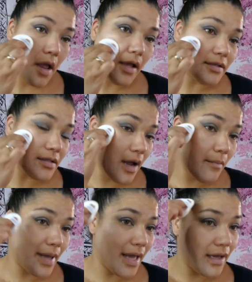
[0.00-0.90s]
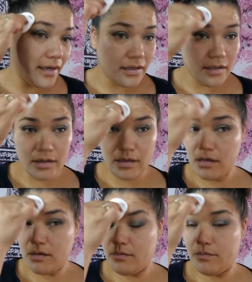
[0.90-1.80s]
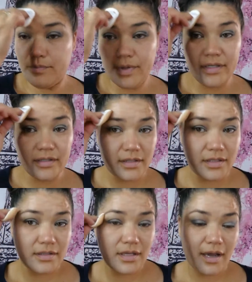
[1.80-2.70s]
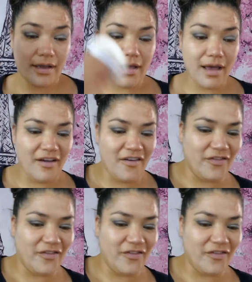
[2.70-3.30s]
it's not bad, but since I have